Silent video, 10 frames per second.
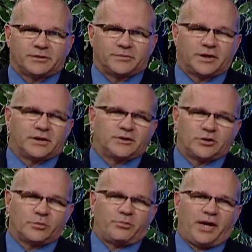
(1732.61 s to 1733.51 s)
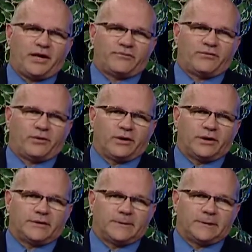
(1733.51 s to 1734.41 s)
is because you're paying for
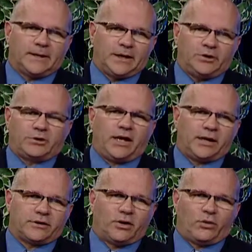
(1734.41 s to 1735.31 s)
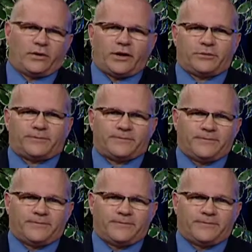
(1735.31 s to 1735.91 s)
it and you can't go there.